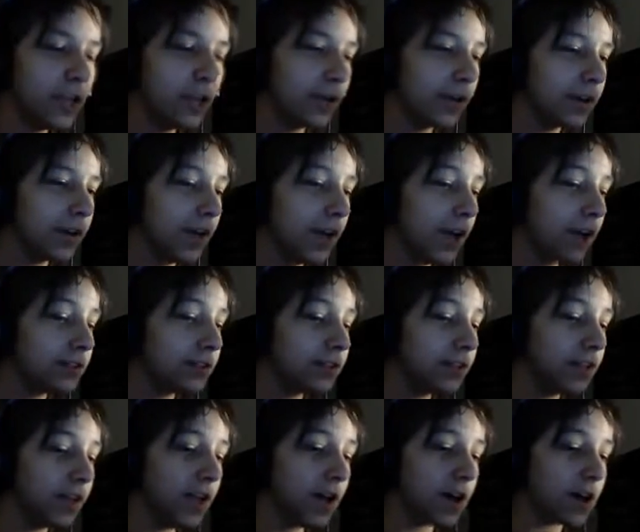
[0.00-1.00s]
You unlock
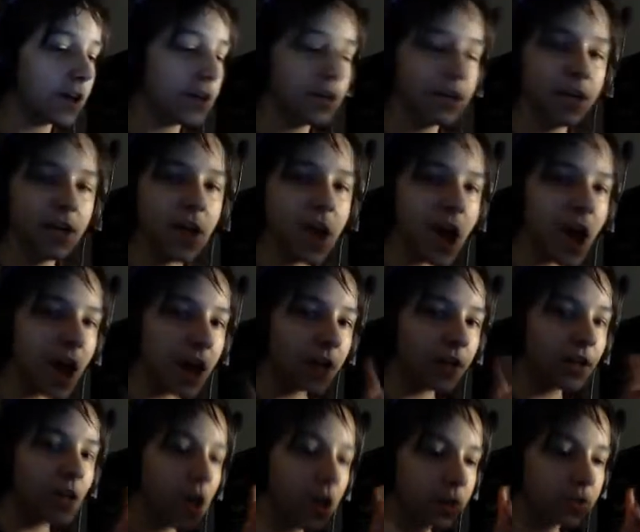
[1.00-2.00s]
the lock. I
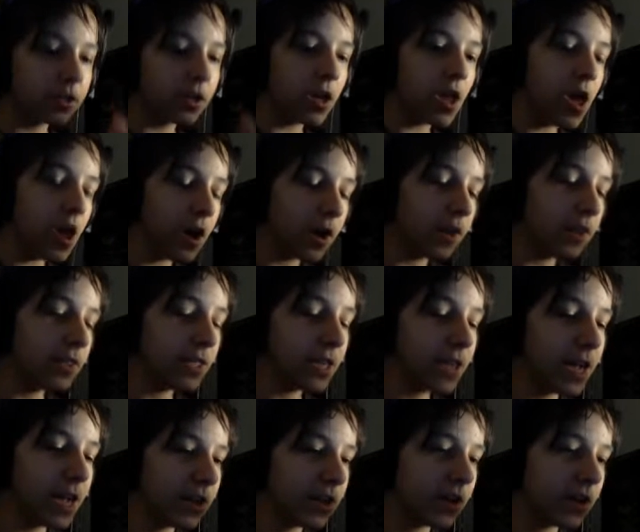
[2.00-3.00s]
unlock the lock,
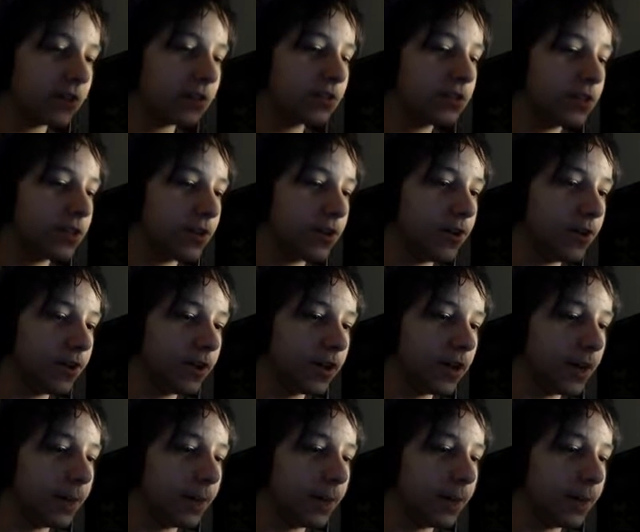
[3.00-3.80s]
then I talk the talk.